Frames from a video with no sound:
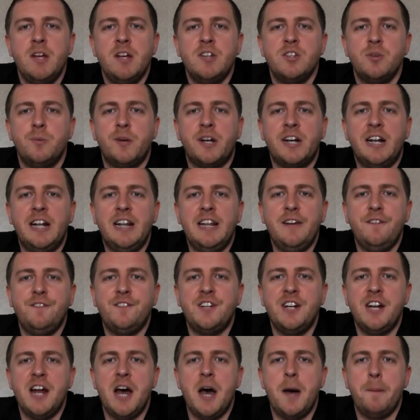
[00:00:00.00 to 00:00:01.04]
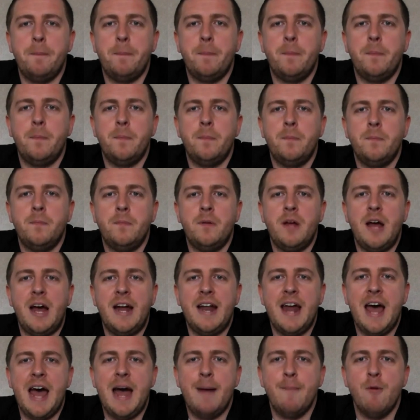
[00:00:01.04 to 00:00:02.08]
So we're going to lift it up
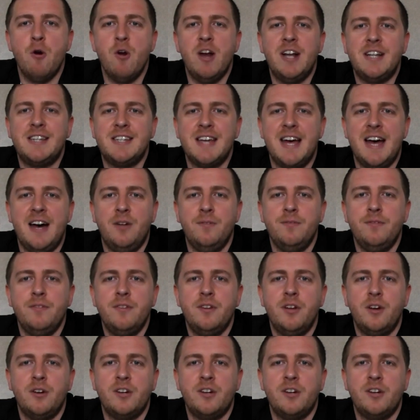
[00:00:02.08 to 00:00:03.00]
and hammer it down.